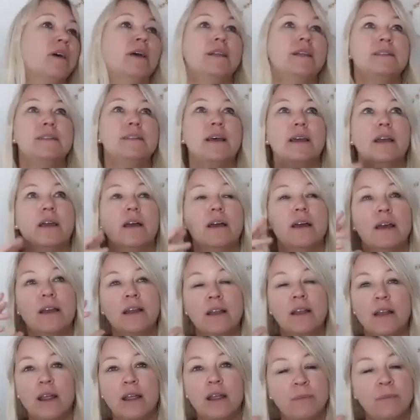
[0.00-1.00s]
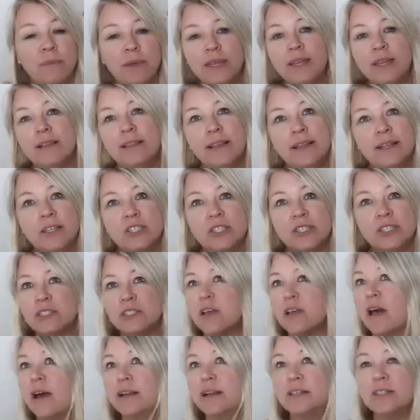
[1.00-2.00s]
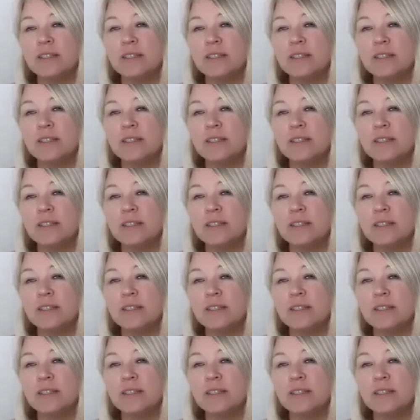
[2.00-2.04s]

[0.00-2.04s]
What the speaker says: It's like immediately she saw it and